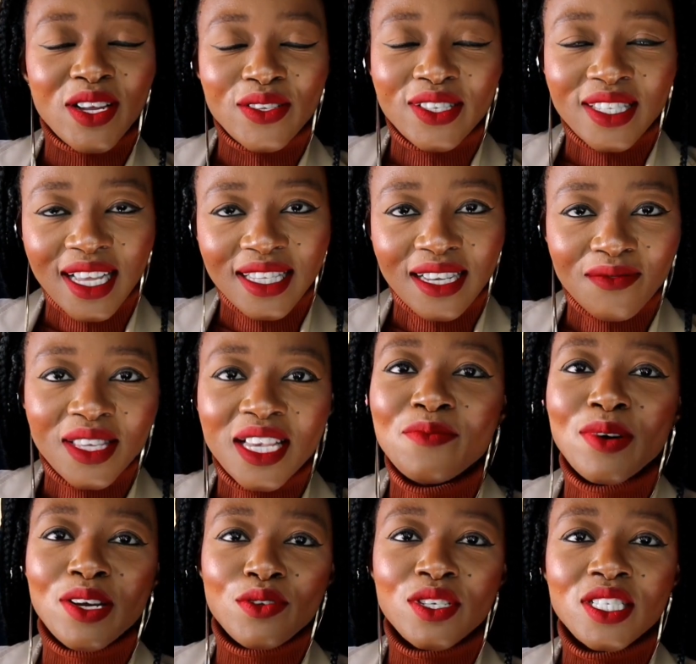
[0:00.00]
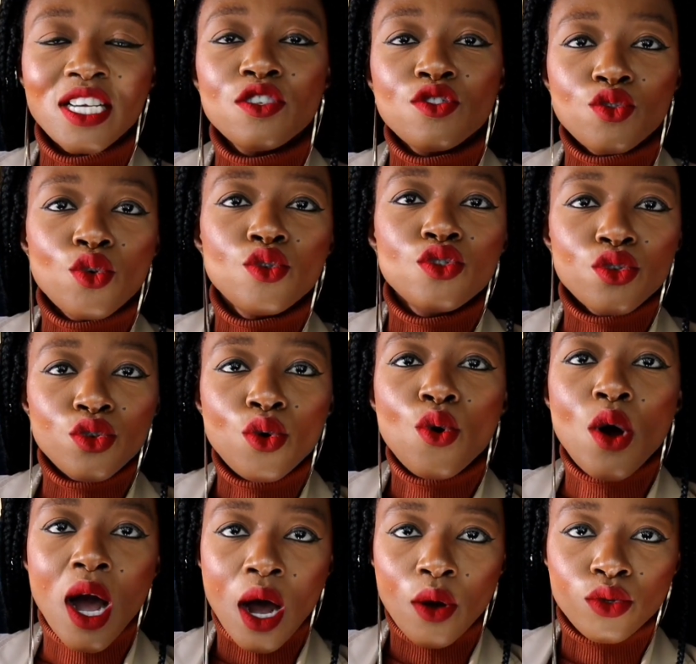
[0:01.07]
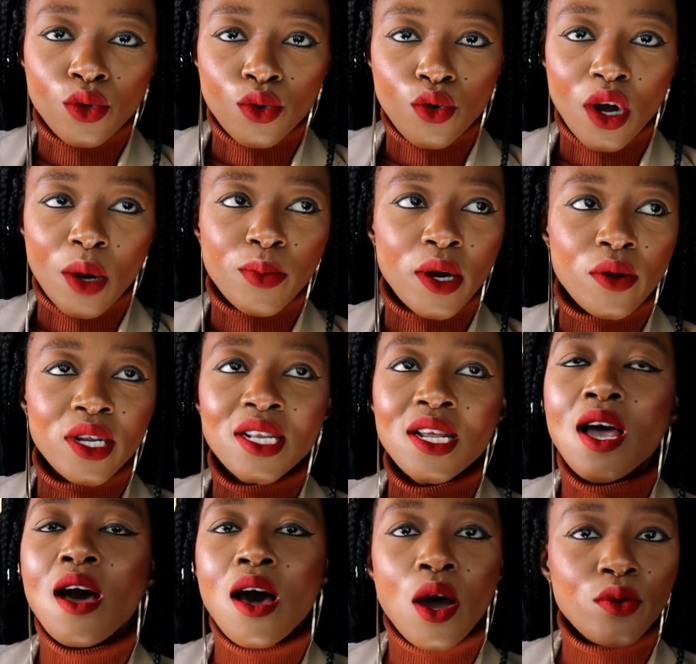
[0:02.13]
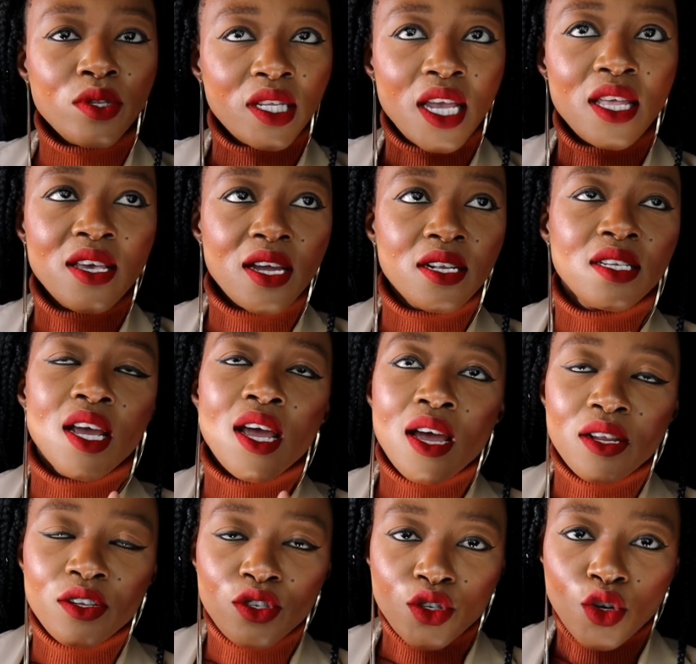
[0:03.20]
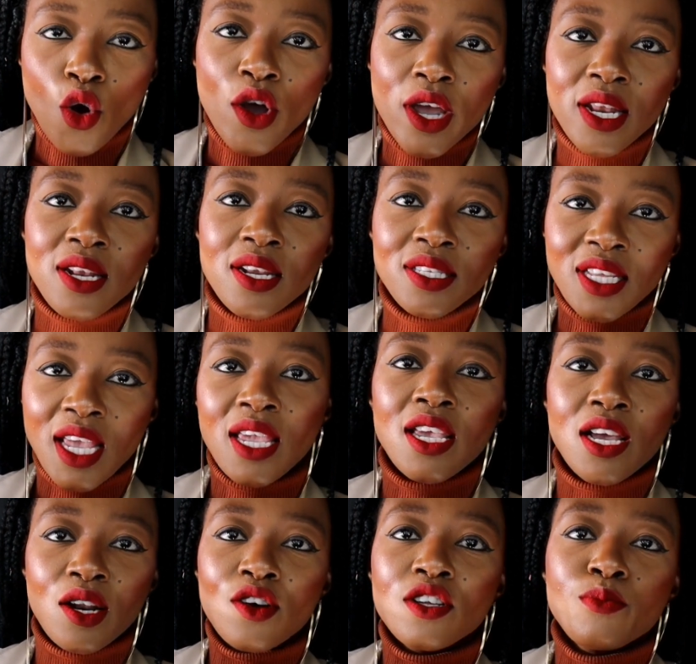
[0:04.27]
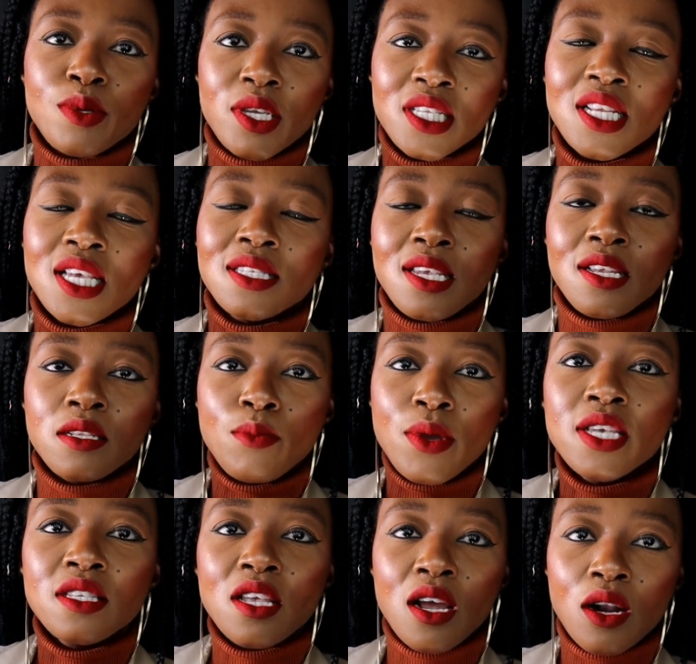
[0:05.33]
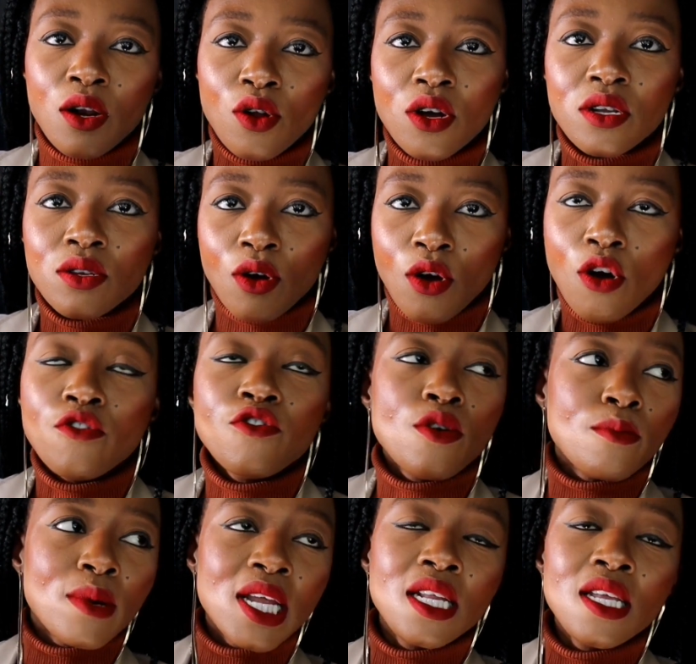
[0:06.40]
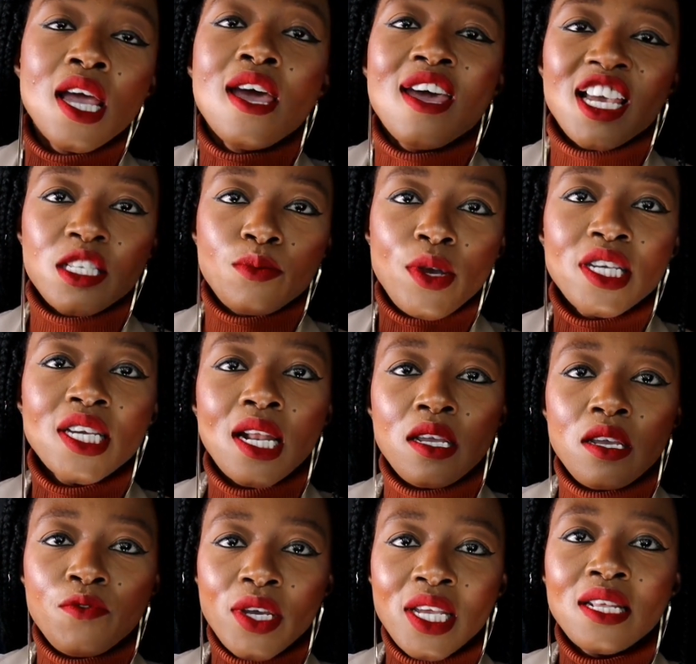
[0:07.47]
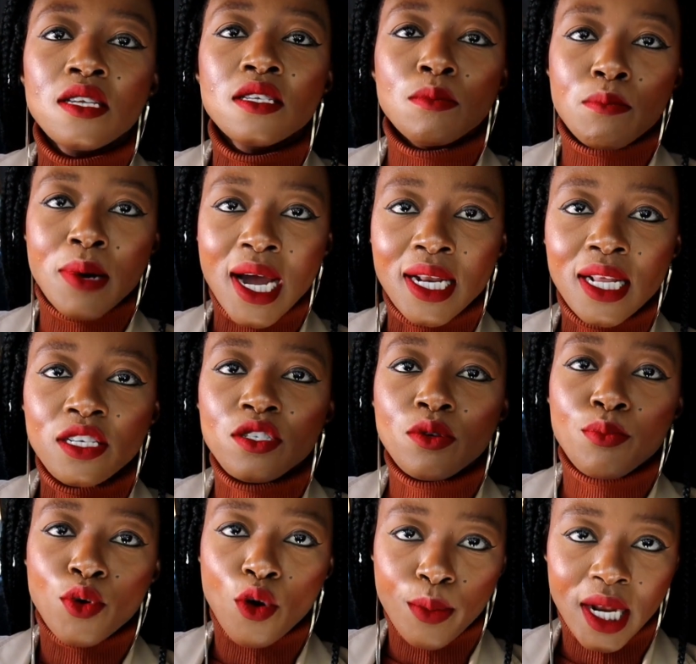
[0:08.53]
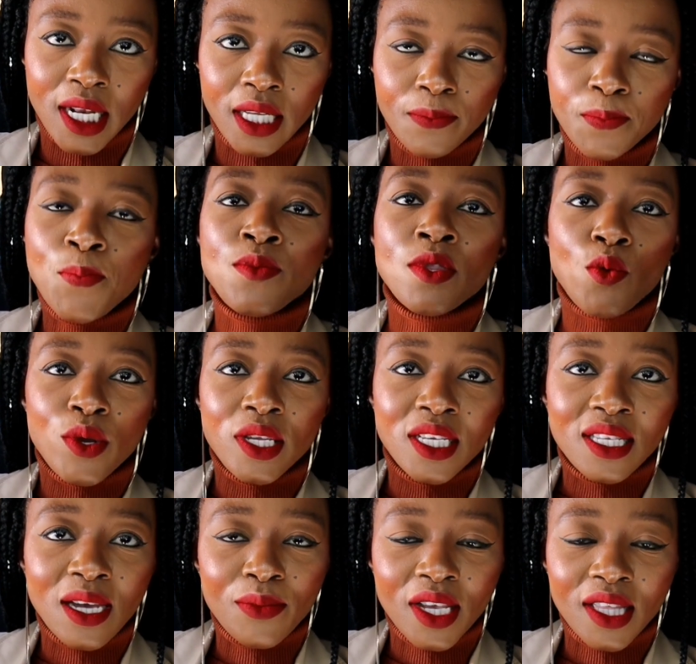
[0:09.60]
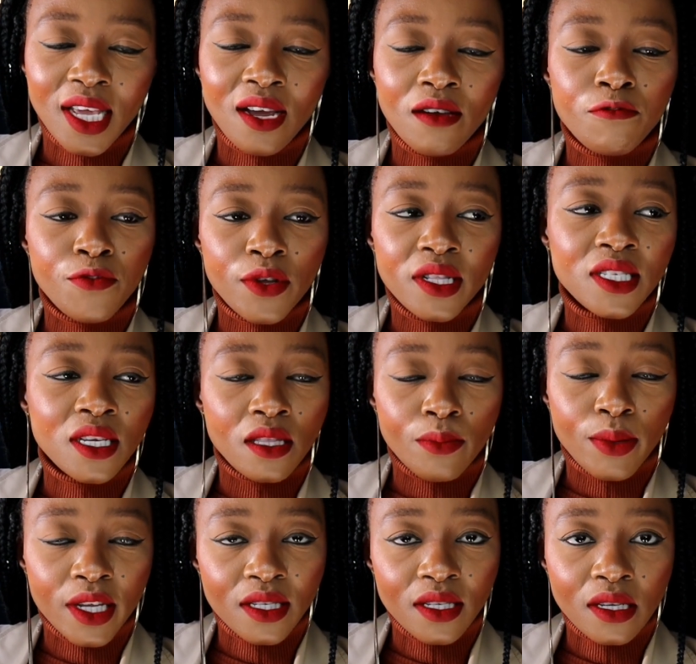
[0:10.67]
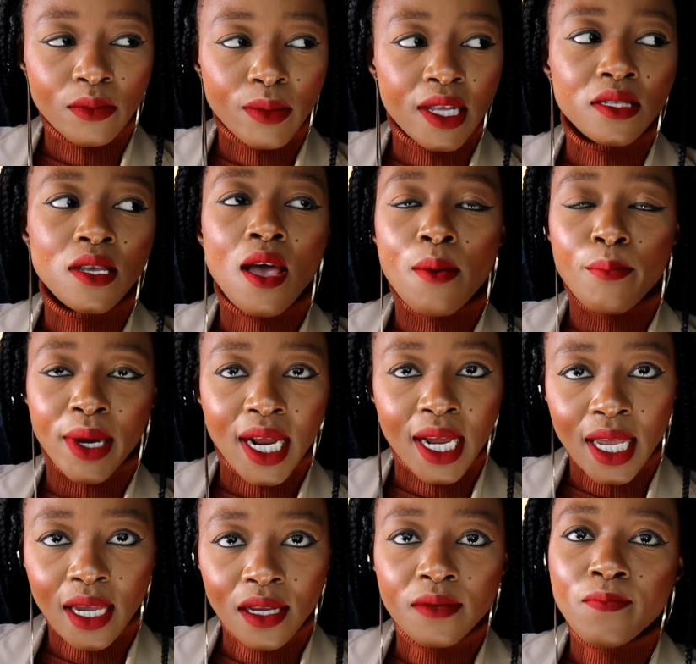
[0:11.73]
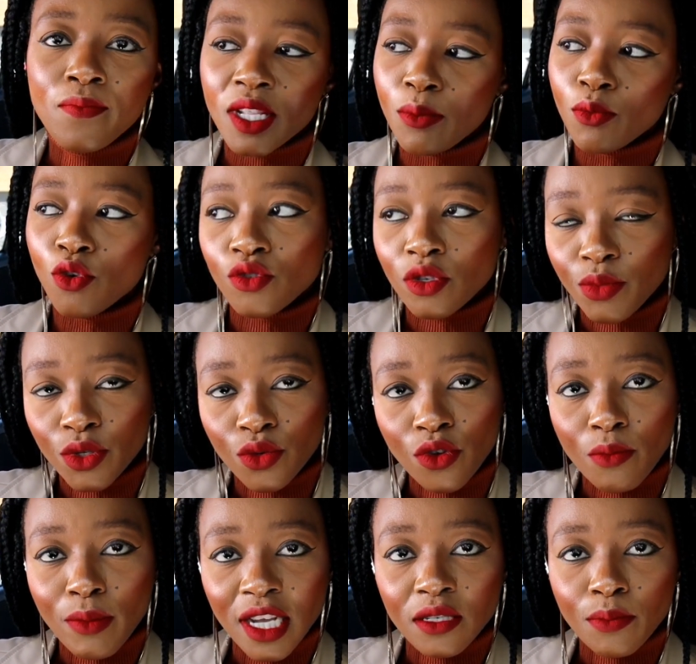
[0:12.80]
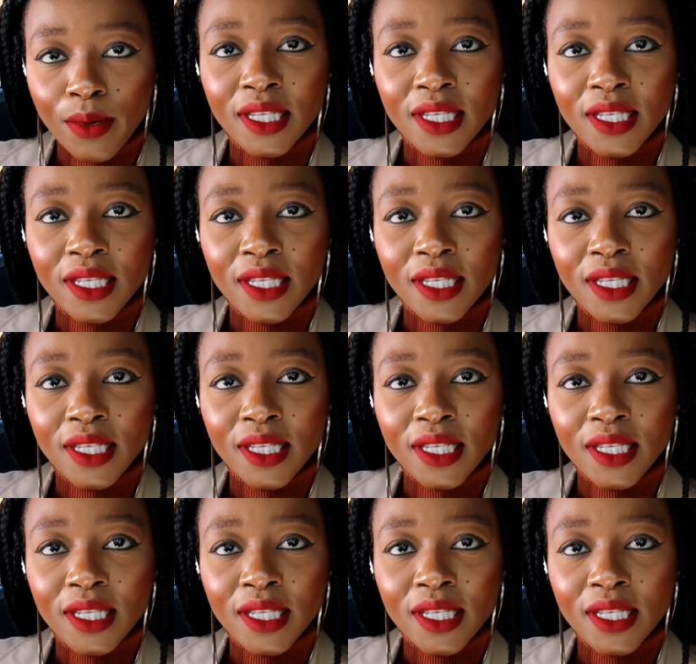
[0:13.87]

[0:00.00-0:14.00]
to start something, but you just don't know how to go about it. I would say that join Takealot business. It makes a lot of money, especially if it is managed properly, which is something that I've felt in the past 6 months. But again, I'm going to be doing much